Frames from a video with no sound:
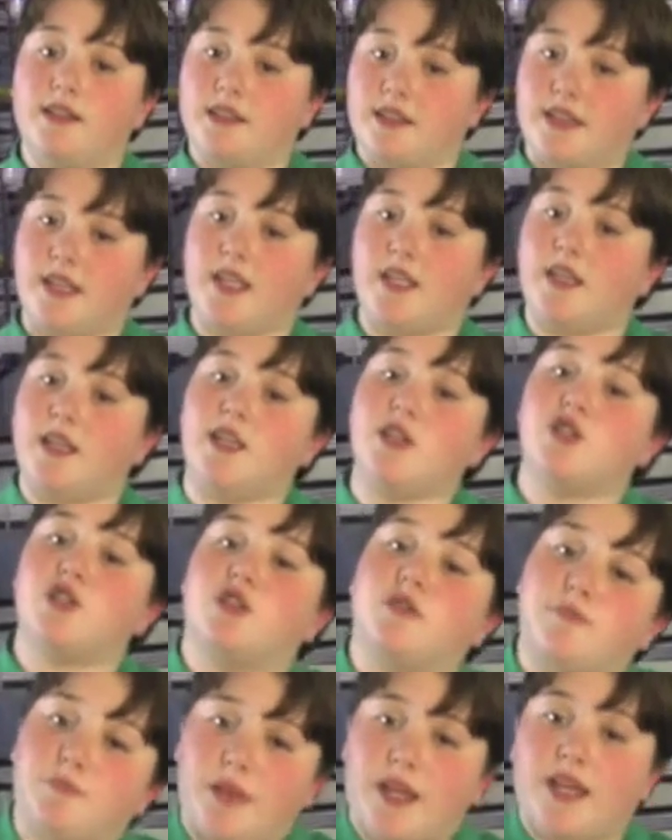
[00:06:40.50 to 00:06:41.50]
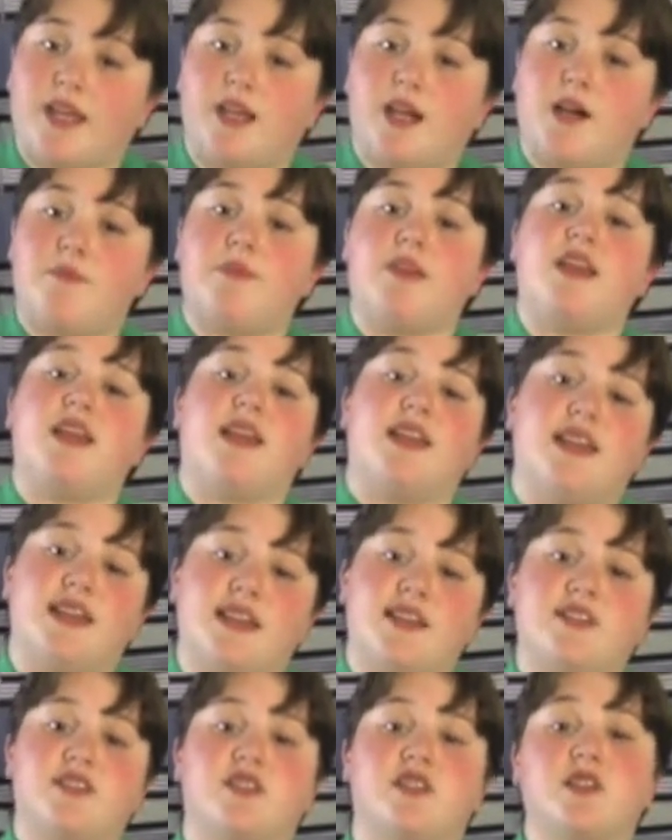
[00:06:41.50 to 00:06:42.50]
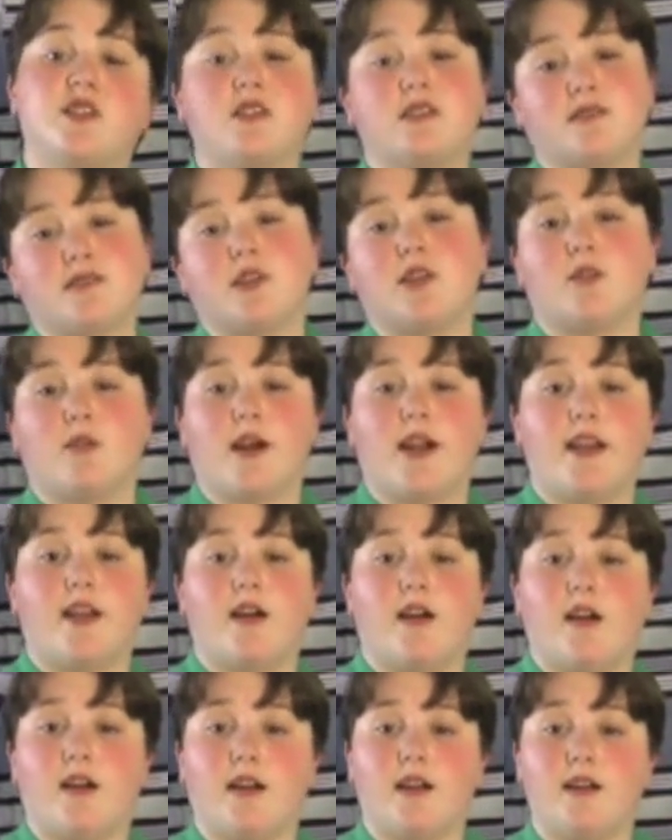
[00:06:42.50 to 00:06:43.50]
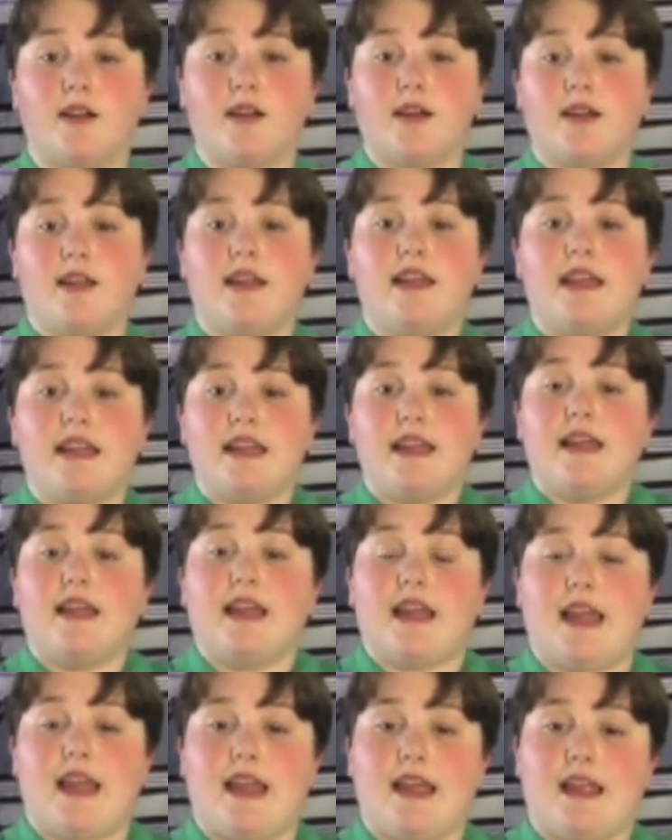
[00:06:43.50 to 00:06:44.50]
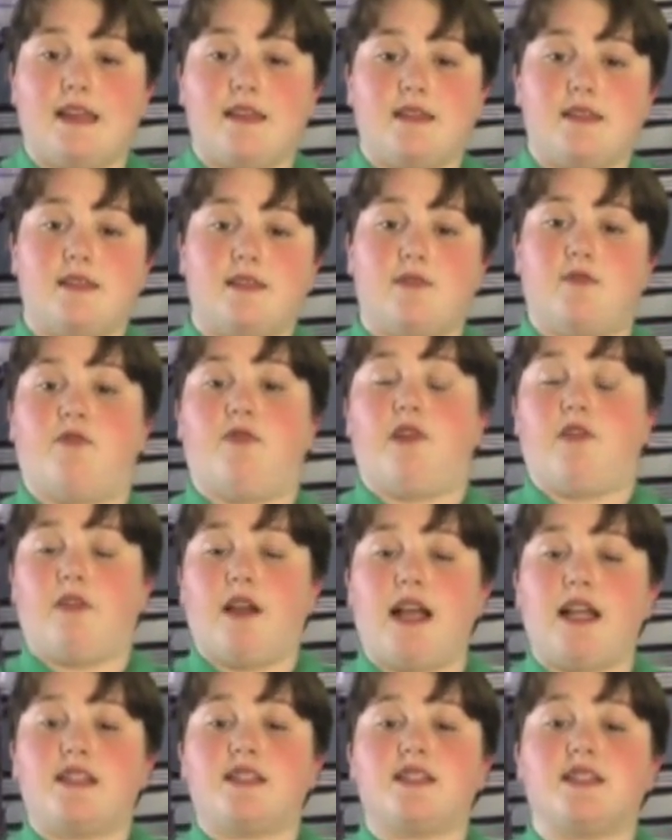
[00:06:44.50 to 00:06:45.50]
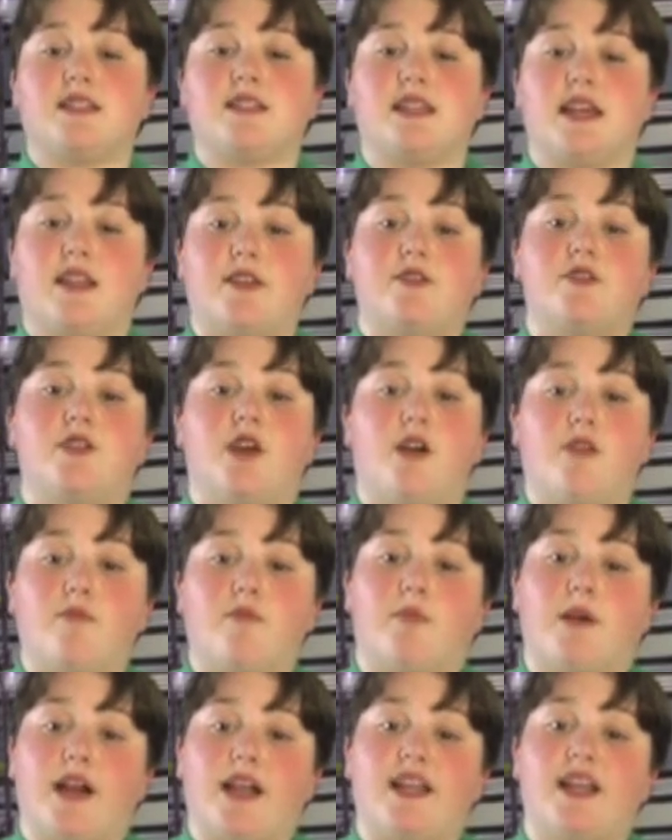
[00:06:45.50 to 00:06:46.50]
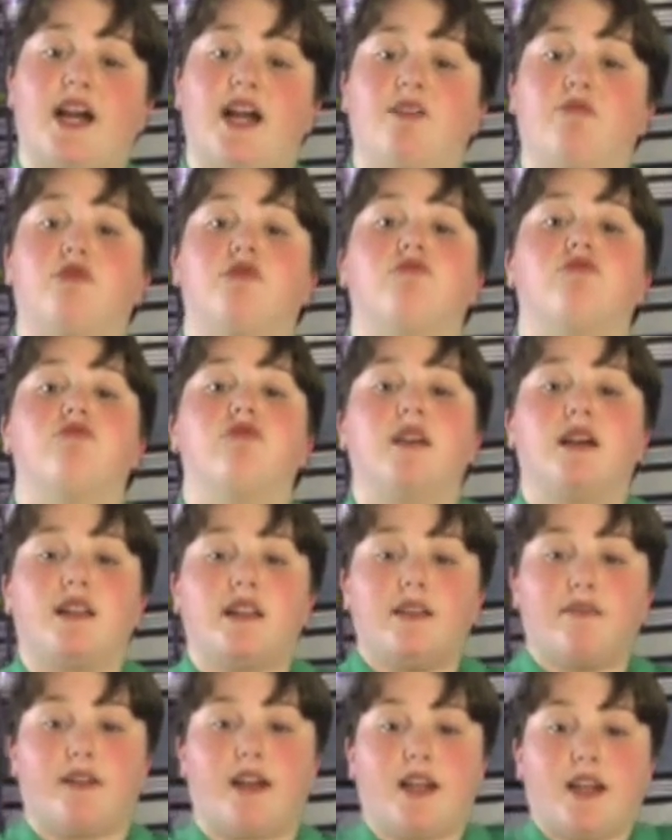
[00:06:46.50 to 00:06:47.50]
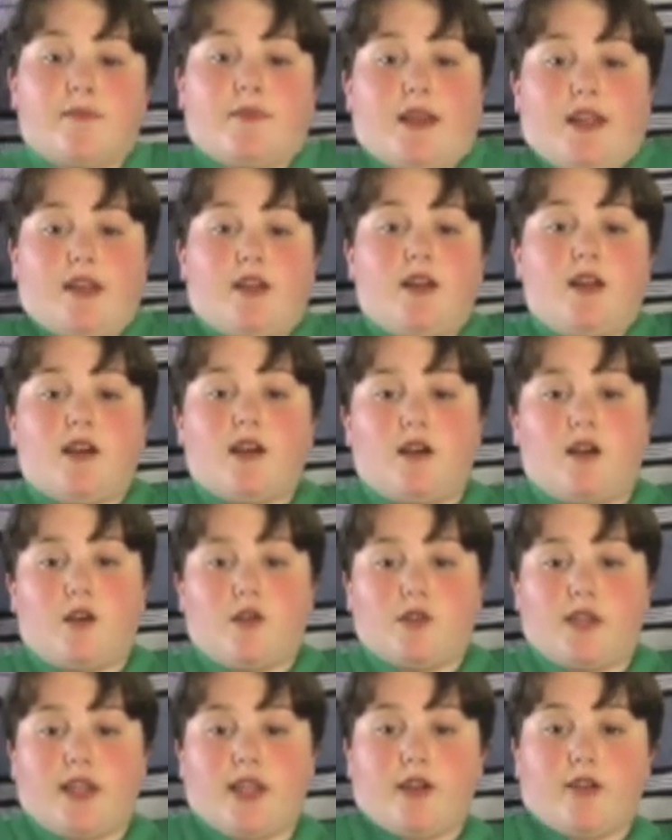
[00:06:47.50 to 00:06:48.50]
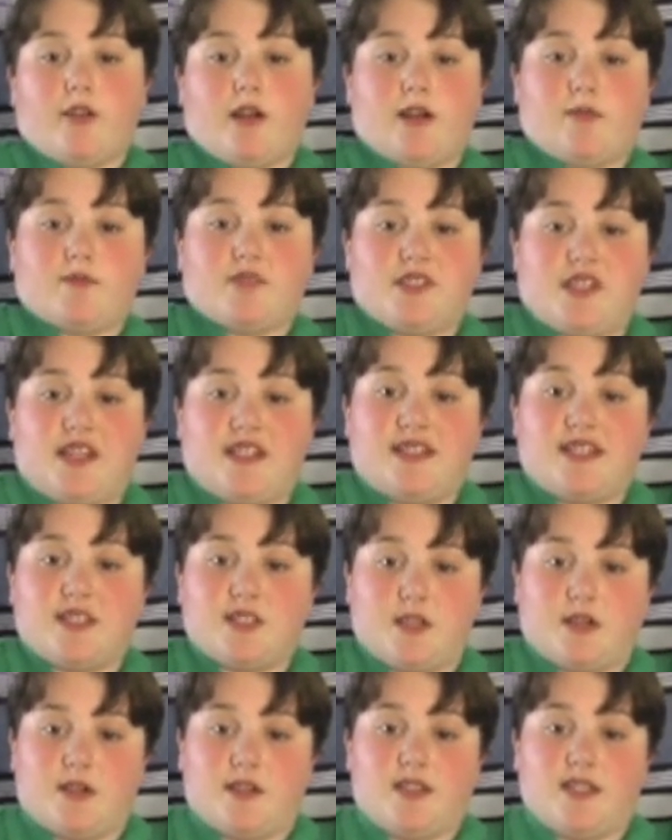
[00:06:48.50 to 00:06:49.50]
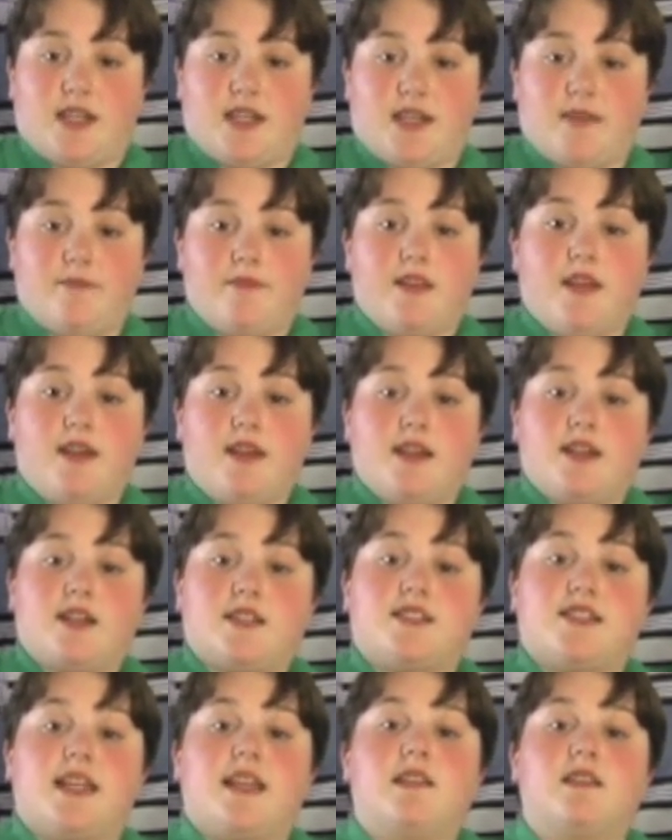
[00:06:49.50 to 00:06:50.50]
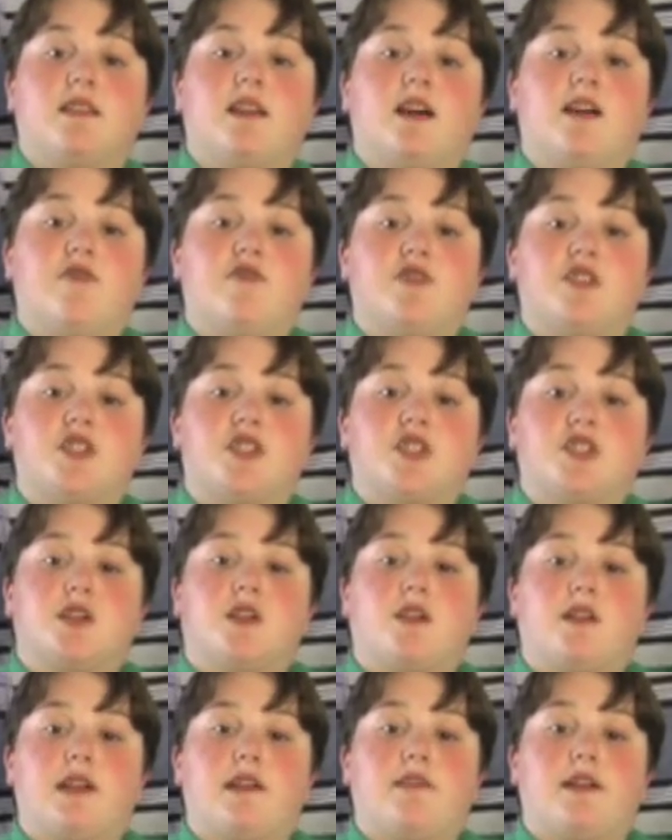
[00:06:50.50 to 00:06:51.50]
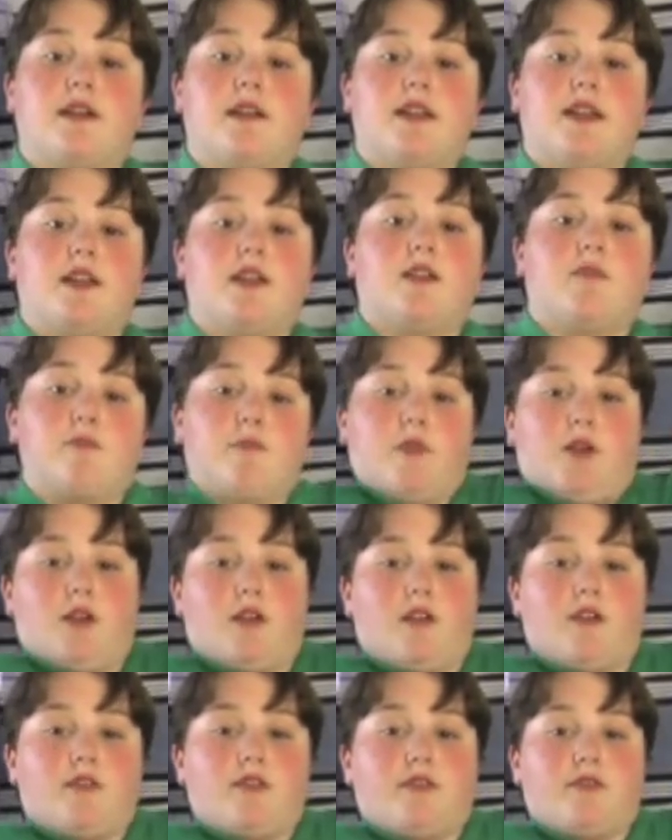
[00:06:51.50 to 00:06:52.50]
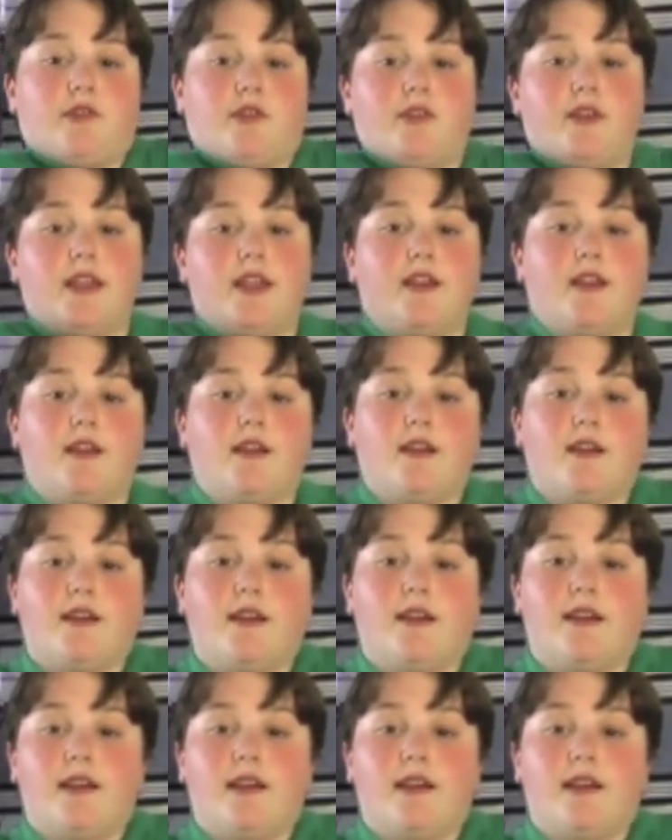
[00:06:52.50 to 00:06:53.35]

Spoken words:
The initial pickup is quite hard, and for rats that don't bite, I would really recommend holding your arms like this all the time, because they love to scurry around here, burrow through here,